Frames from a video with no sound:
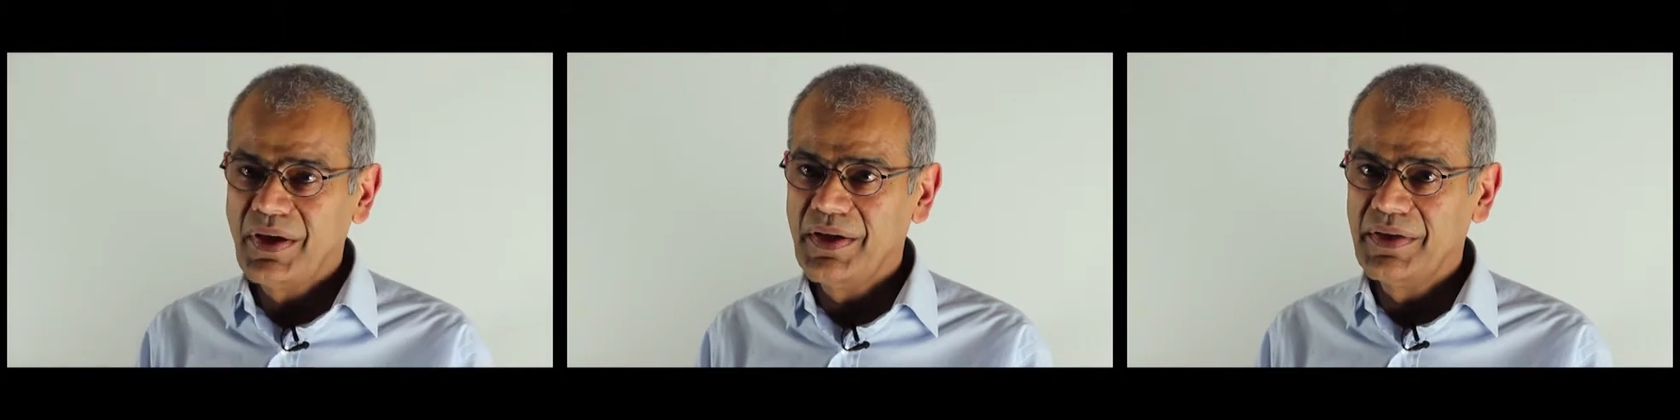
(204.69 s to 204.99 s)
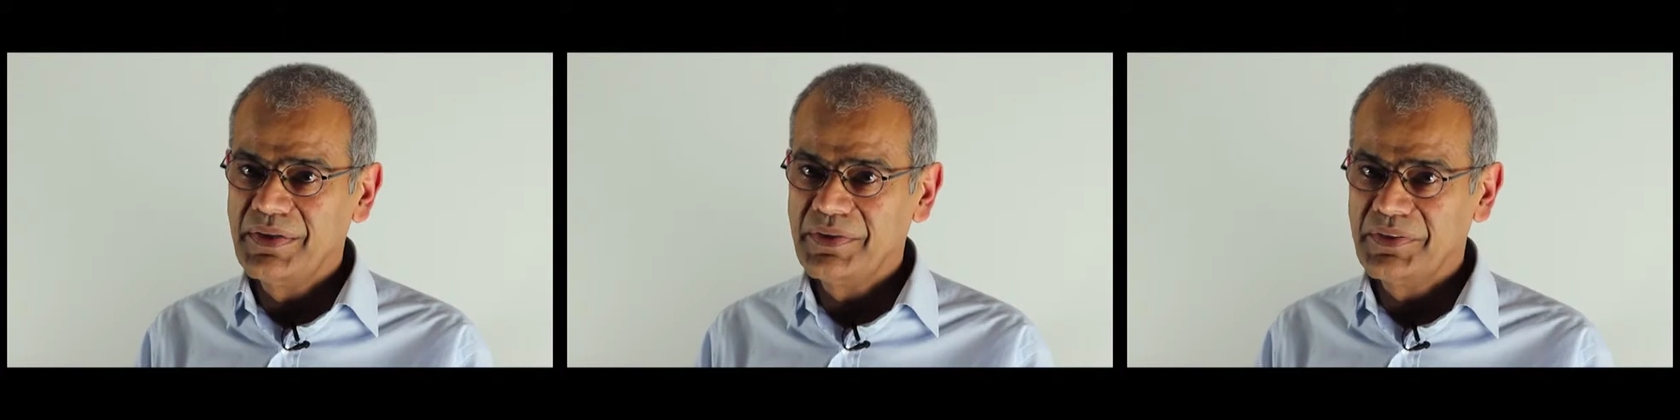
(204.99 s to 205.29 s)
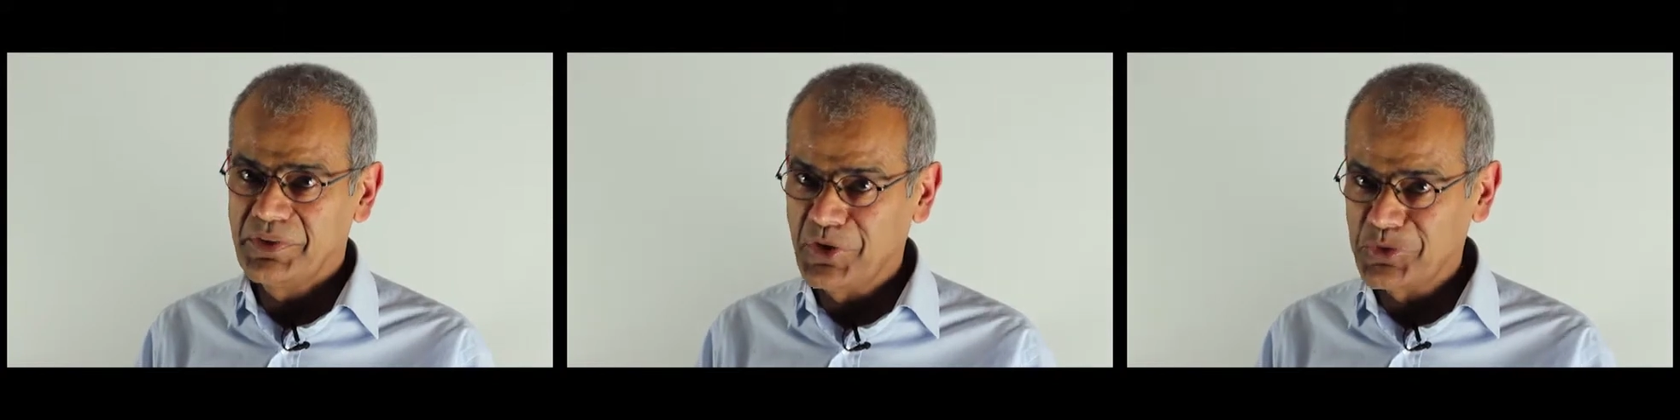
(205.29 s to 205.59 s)

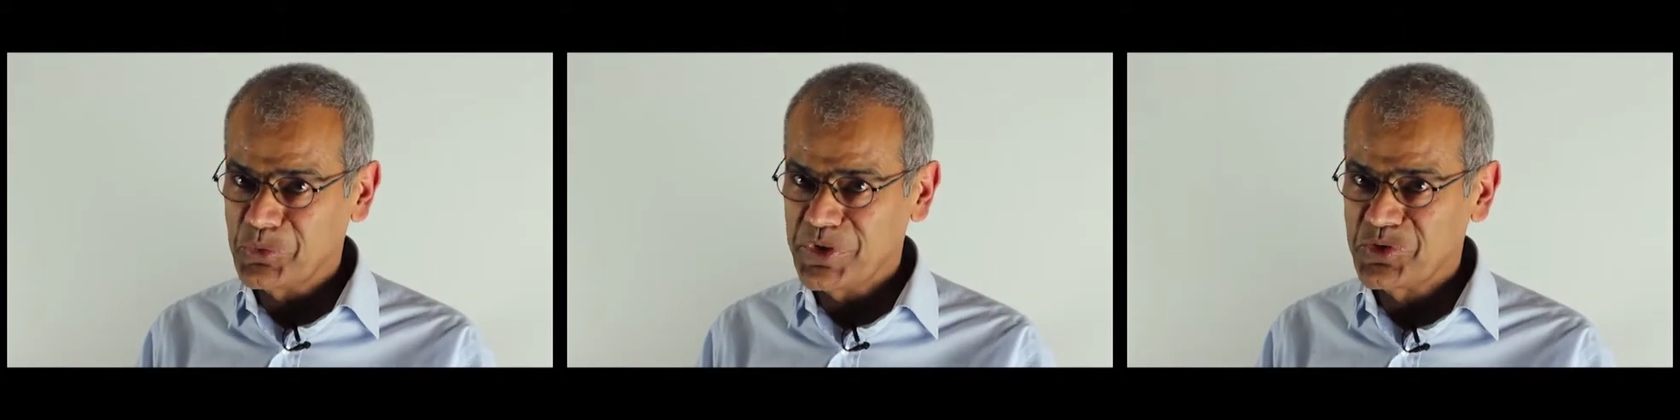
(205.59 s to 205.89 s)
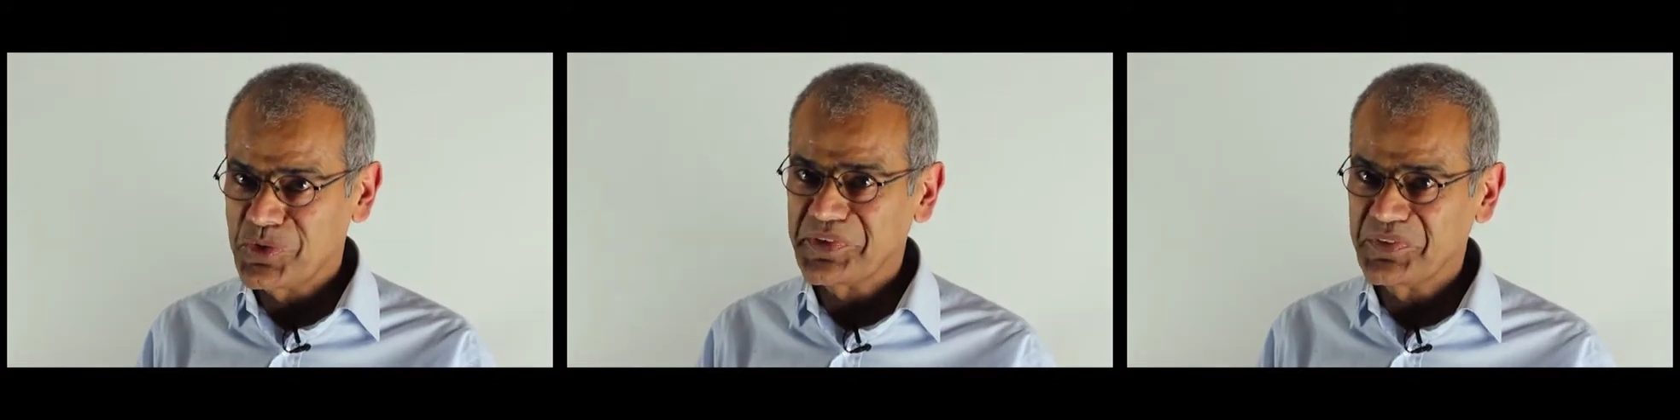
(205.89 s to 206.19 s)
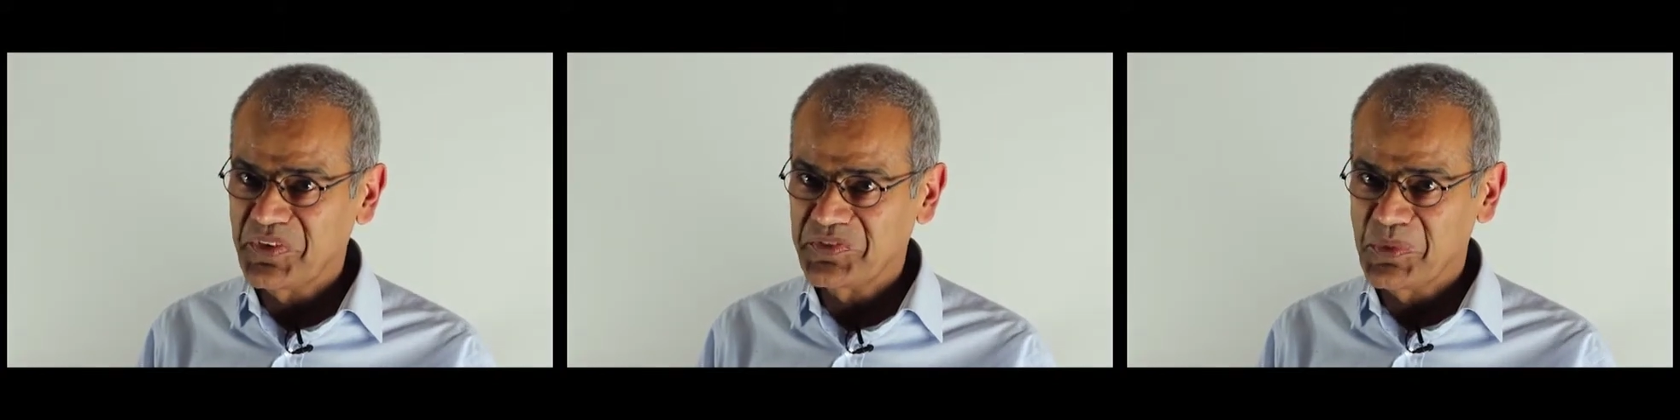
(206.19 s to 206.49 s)
and you had to reach
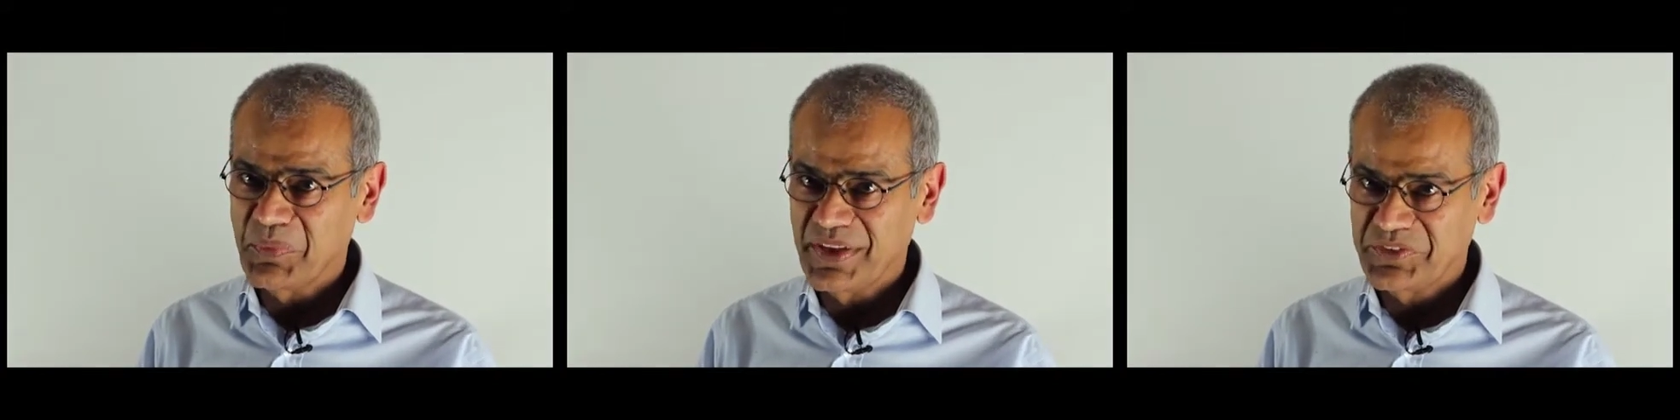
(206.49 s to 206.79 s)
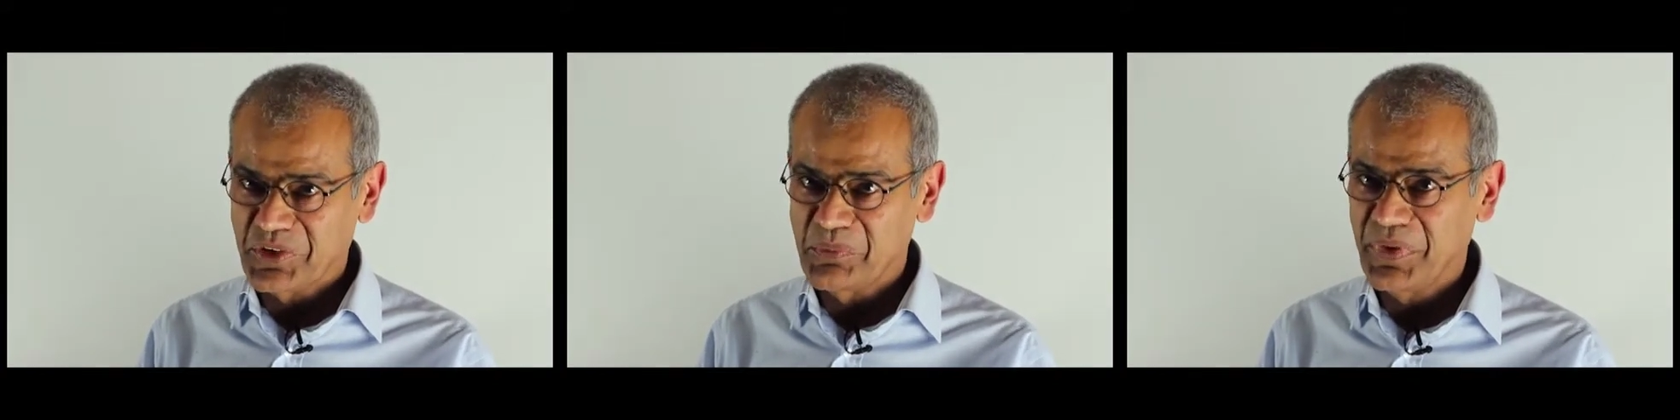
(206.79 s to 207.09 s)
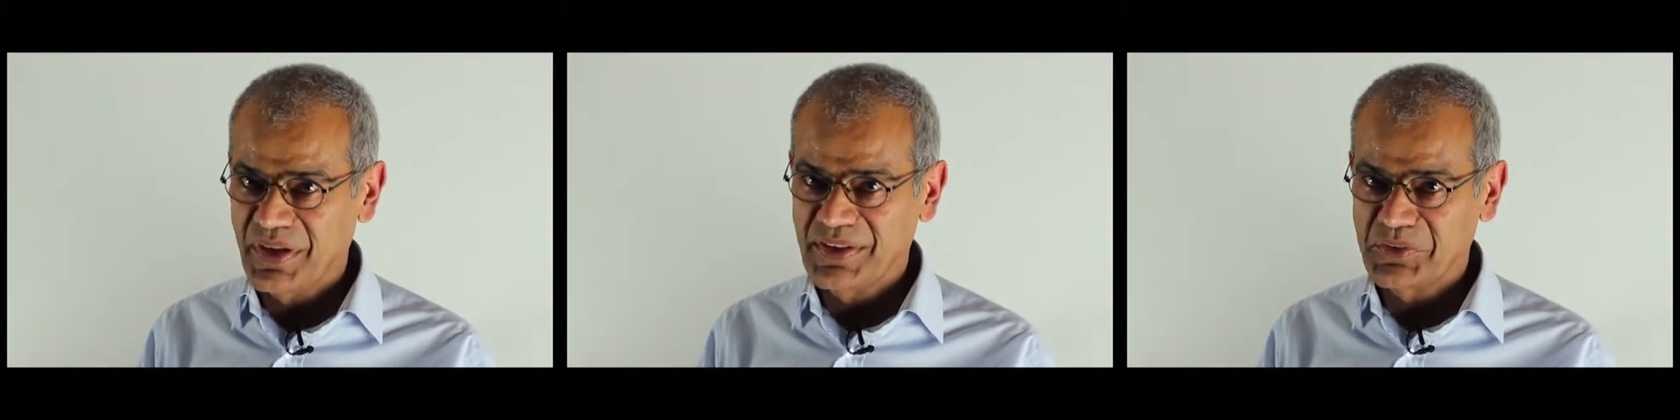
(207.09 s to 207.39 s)
250 miles to
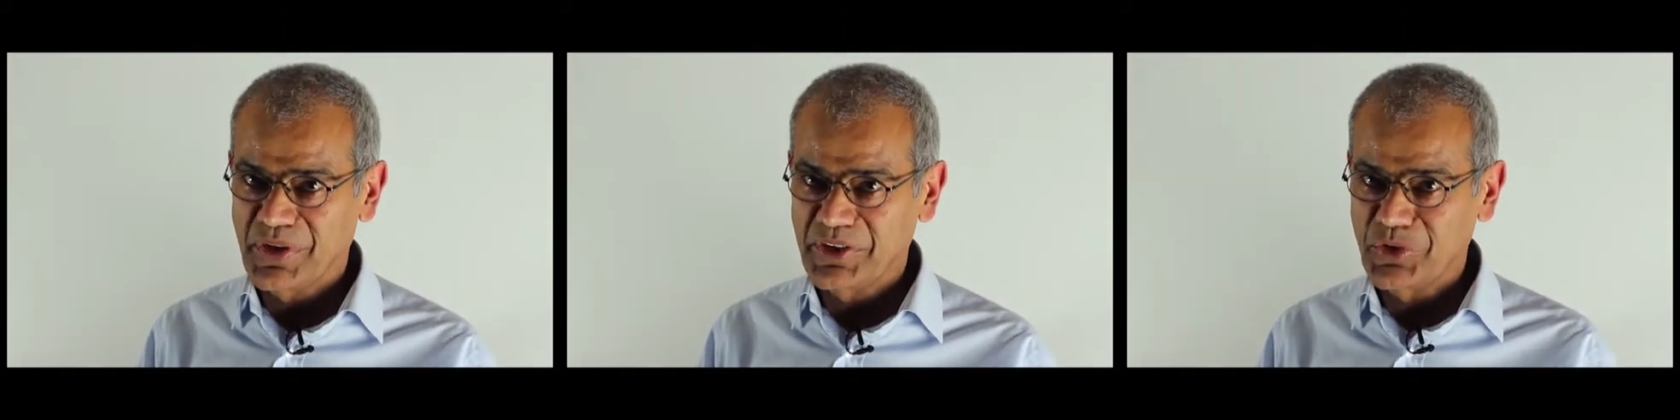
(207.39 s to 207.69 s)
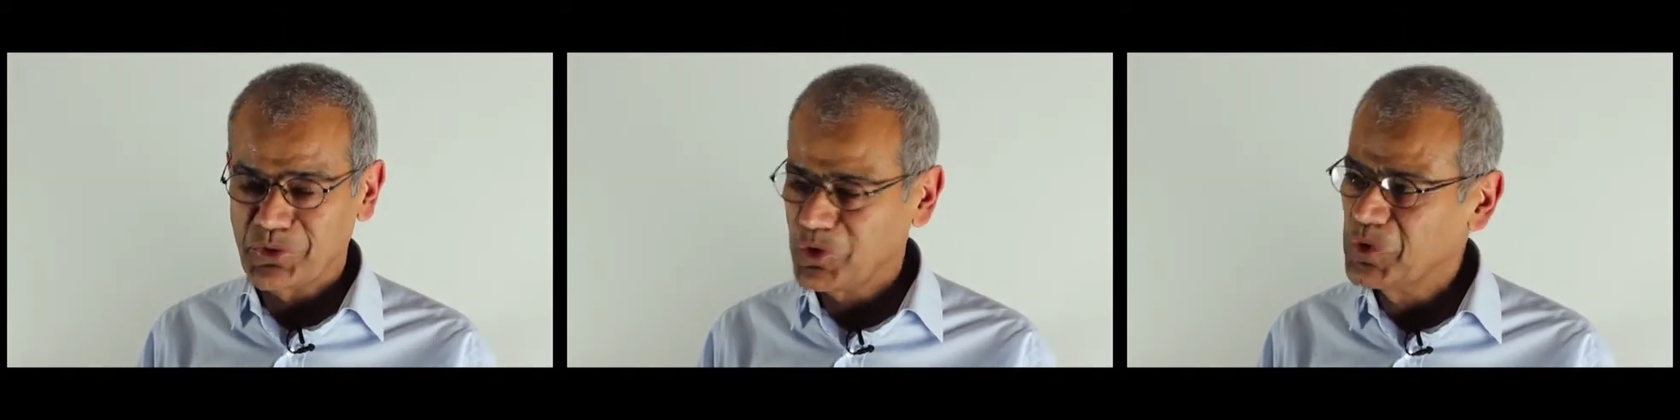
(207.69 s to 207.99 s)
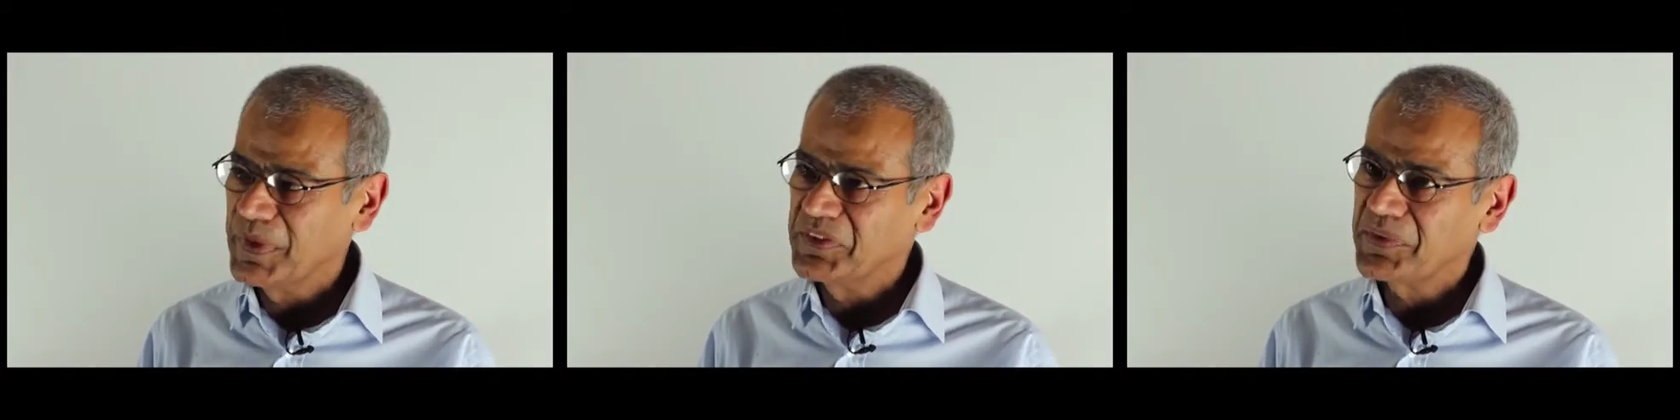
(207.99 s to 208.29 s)
Kampala to get your
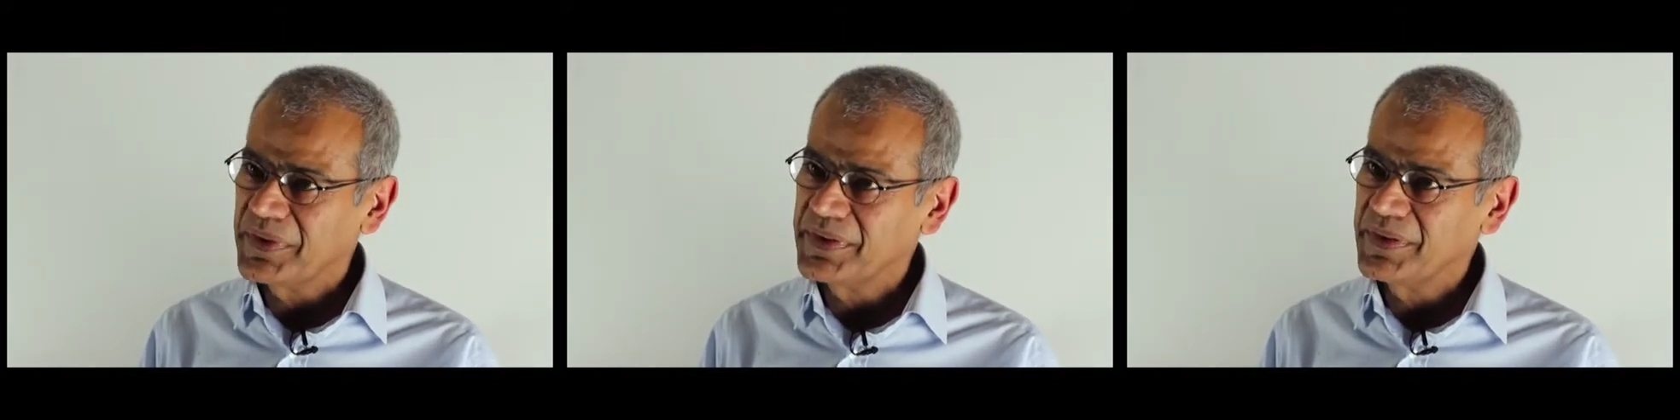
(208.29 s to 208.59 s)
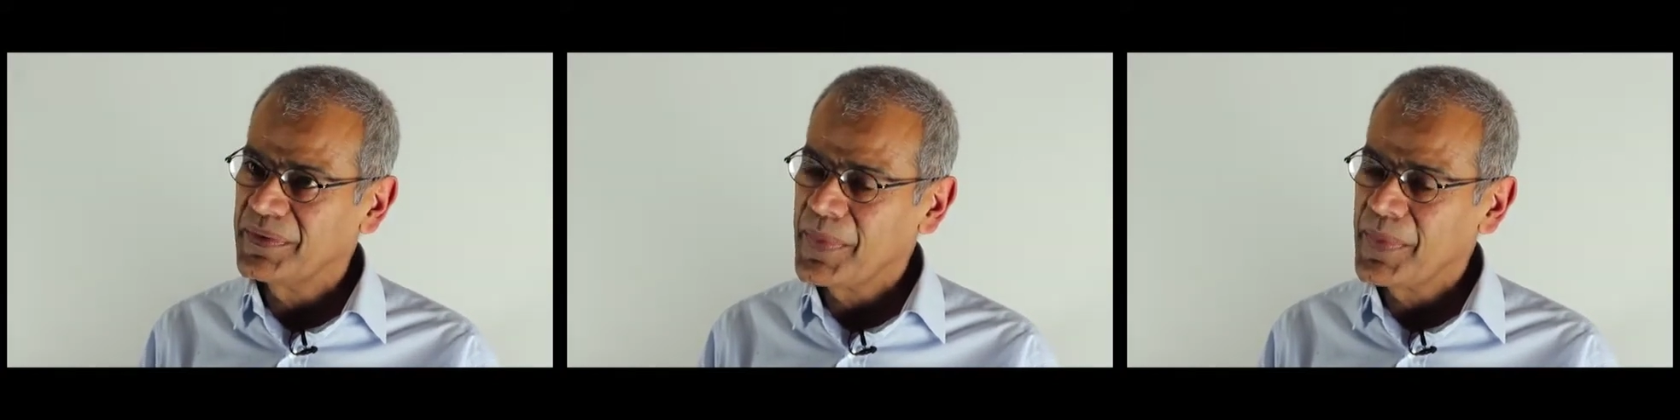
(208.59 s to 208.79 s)
documents ready.